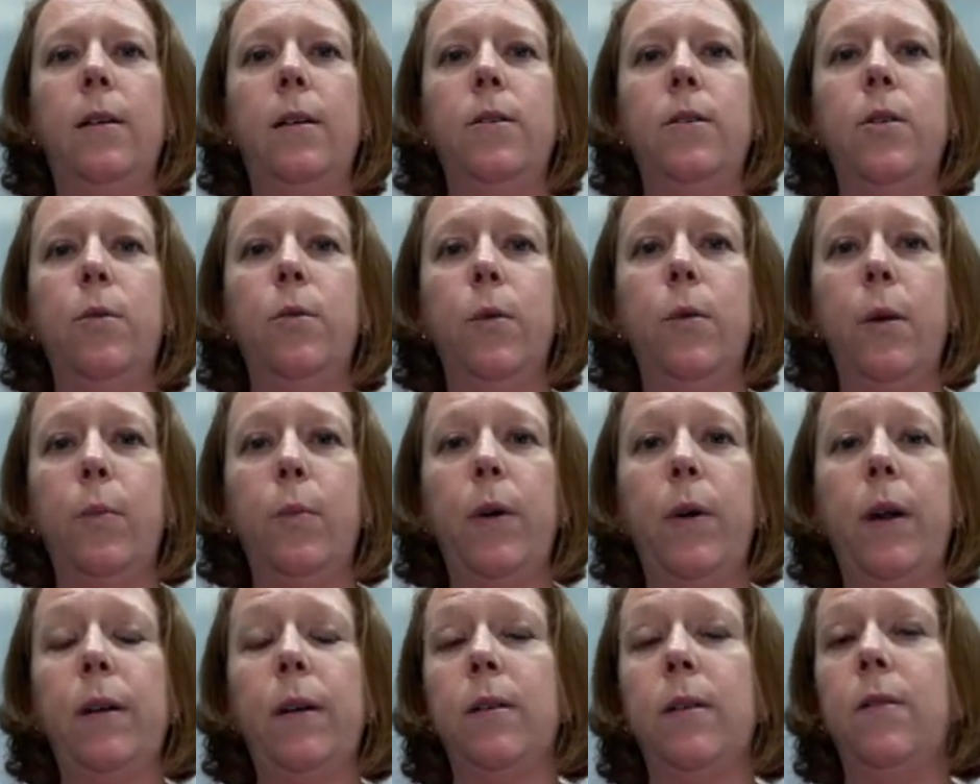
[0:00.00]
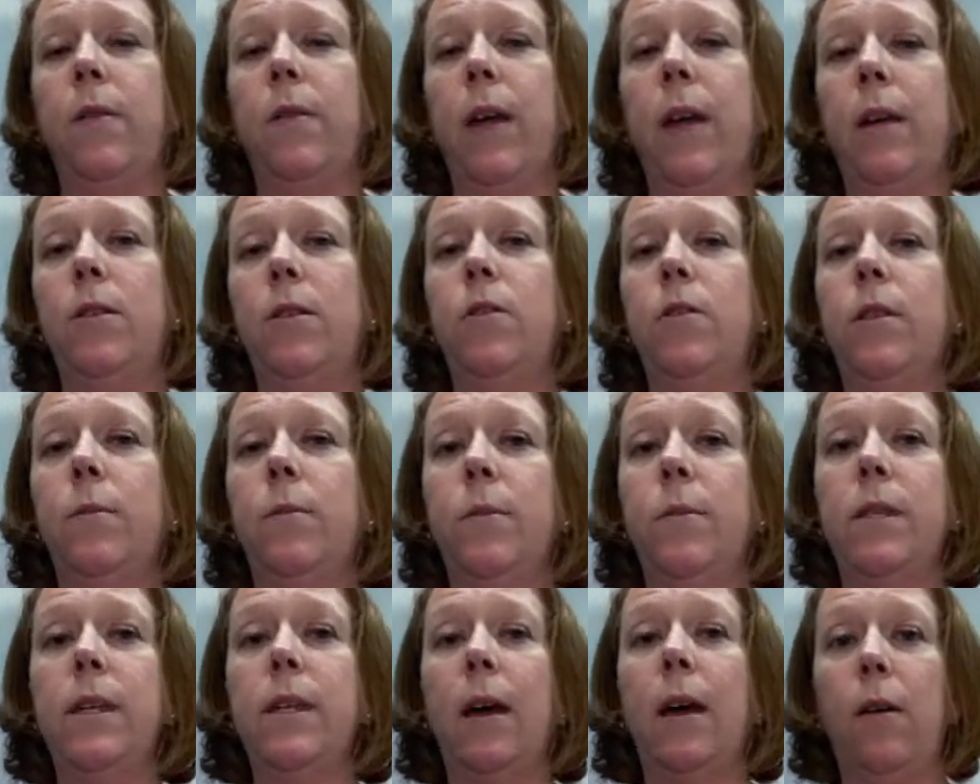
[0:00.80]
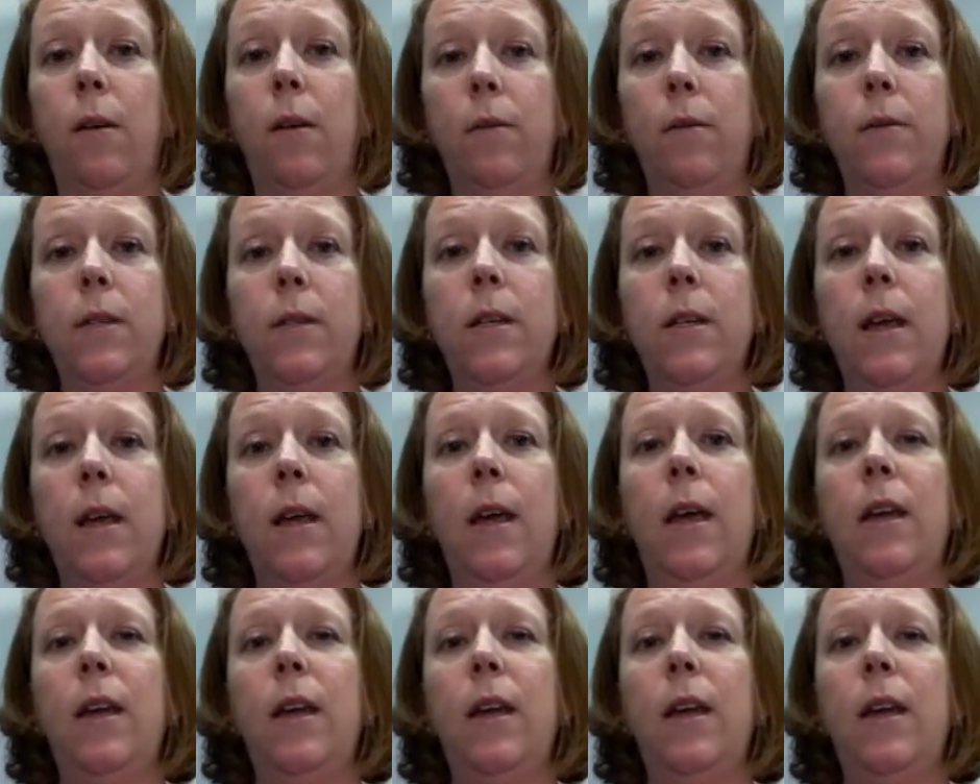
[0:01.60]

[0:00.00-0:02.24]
to reproductive age themselves,